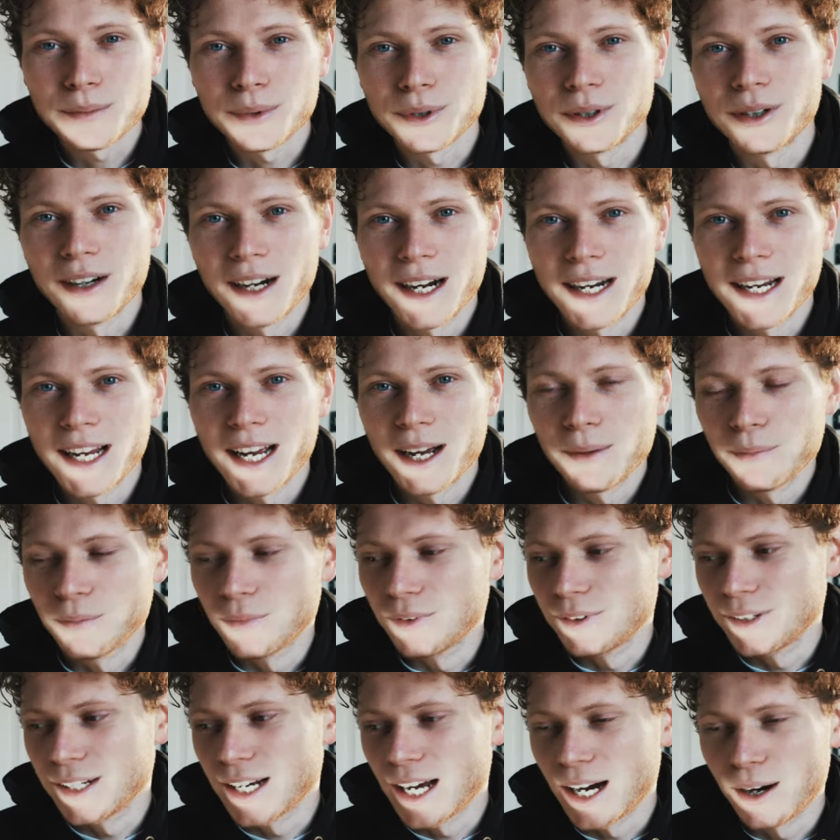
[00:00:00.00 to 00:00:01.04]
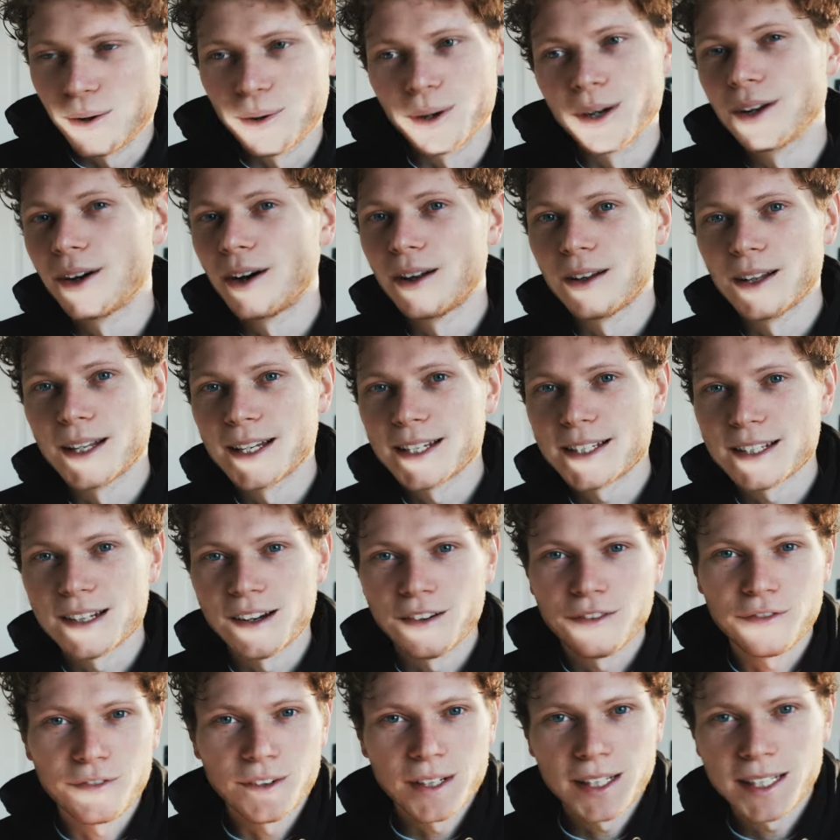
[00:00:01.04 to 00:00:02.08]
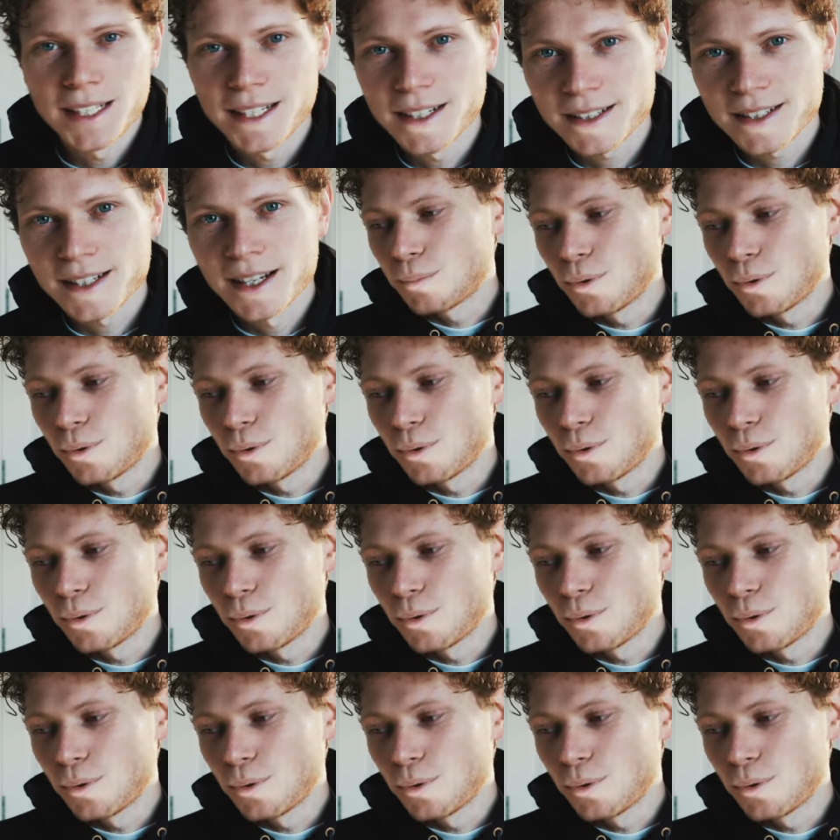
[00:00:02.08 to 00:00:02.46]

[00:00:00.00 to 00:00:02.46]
but I am now an Artlist affiliate.